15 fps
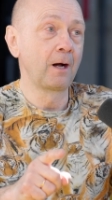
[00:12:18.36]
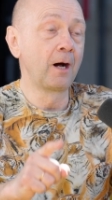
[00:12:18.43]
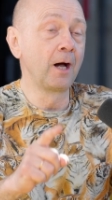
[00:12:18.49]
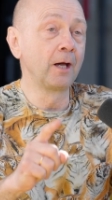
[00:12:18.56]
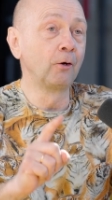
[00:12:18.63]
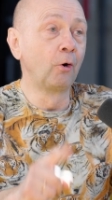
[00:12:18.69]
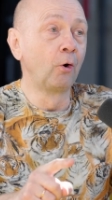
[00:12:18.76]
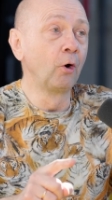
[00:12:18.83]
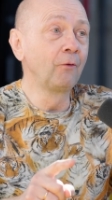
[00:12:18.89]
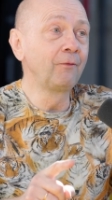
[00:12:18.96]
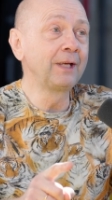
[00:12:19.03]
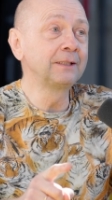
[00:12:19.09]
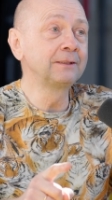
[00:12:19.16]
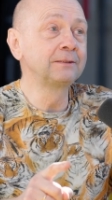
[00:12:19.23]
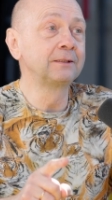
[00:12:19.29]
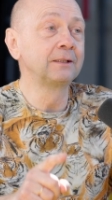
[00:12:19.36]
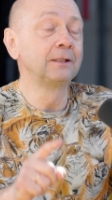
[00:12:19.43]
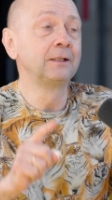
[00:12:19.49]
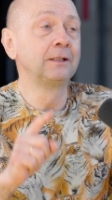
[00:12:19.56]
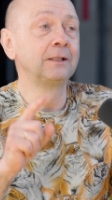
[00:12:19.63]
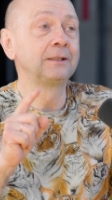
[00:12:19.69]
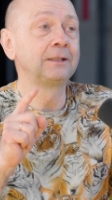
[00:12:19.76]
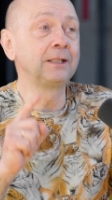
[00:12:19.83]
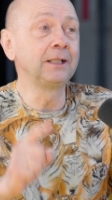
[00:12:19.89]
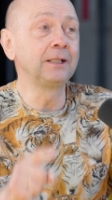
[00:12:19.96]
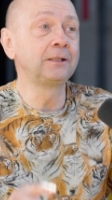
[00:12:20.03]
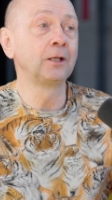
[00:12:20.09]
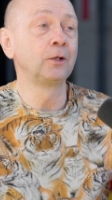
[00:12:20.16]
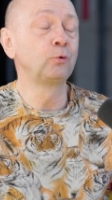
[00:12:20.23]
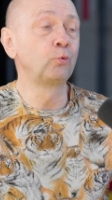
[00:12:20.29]
I always
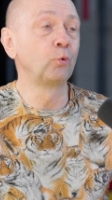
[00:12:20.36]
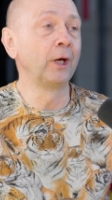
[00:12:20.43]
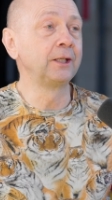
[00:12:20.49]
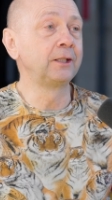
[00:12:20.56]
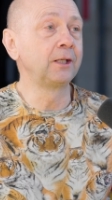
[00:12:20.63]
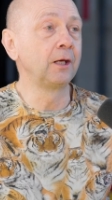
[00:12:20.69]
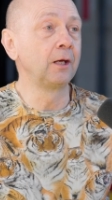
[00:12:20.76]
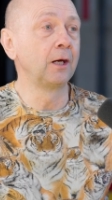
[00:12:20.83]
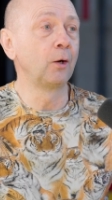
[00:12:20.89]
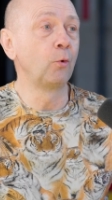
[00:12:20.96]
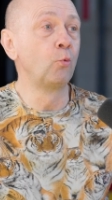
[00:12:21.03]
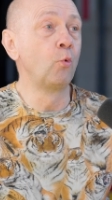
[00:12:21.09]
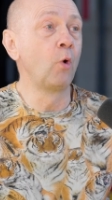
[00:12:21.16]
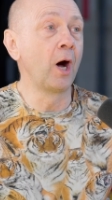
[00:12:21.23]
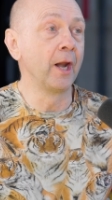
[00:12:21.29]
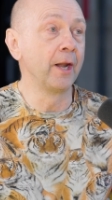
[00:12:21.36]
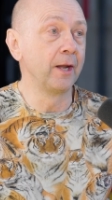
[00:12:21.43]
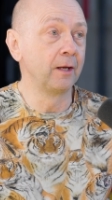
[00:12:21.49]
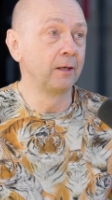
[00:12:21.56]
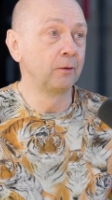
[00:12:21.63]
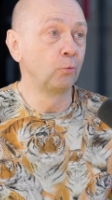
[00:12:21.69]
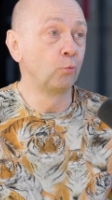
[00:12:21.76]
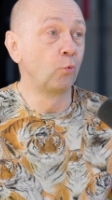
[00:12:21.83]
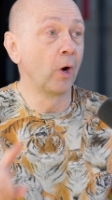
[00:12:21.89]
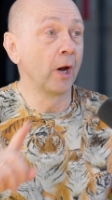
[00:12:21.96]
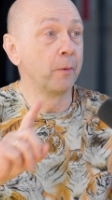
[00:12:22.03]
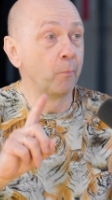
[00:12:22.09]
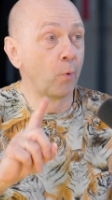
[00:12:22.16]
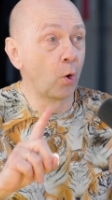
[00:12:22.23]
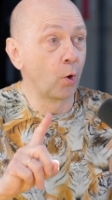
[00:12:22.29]
did 21,
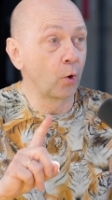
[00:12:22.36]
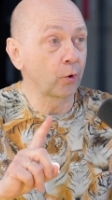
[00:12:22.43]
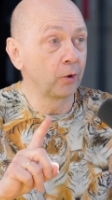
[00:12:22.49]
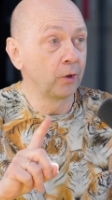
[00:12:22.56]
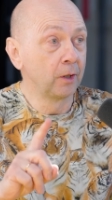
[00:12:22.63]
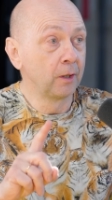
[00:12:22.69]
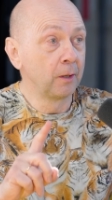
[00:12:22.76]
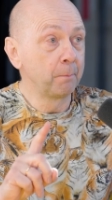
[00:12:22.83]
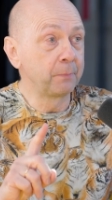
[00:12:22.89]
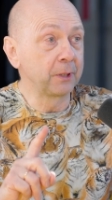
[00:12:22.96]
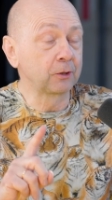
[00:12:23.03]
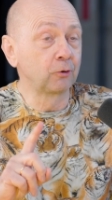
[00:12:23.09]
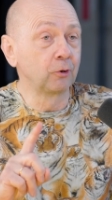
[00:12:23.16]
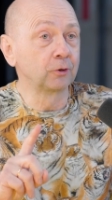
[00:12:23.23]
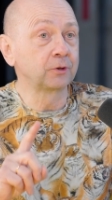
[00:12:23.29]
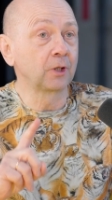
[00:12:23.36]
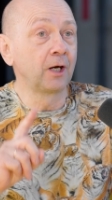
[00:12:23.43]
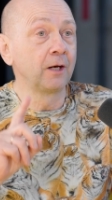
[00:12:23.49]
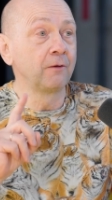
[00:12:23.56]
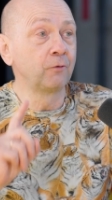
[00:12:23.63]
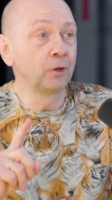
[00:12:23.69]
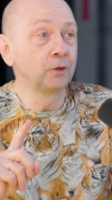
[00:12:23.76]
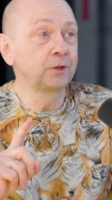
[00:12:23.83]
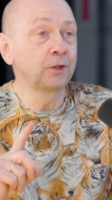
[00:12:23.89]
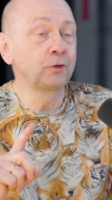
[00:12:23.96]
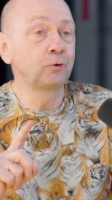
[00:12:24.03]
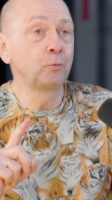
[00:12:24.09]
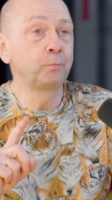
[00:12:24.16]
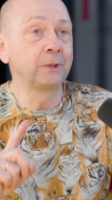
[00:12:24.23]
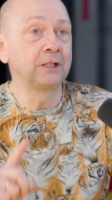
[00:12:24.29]
one more, because I wanted
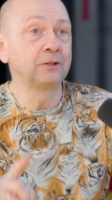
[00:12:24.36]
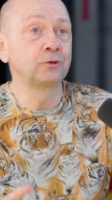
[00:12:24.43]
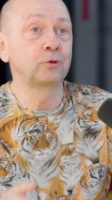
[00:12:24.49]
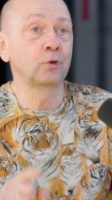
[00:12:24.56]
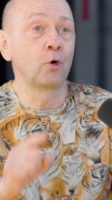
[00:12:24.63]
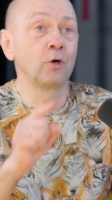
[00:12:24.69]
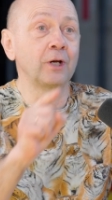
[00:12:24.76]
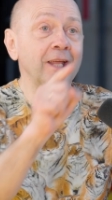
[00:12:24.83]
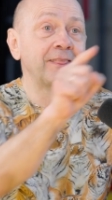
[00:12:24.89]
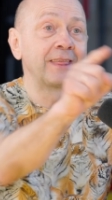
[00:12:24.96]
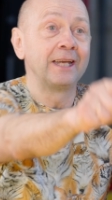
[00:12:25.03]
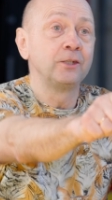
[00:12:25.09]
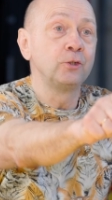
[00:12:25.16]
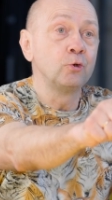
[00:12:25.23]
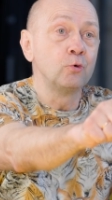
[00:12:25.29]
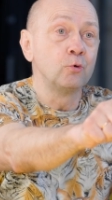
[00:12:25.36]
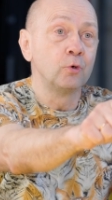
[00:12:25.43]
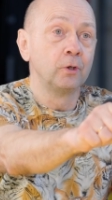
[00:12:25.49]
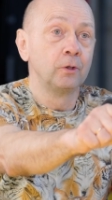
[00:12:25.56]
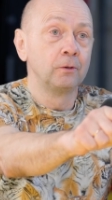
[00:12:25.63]
to be stronger than you.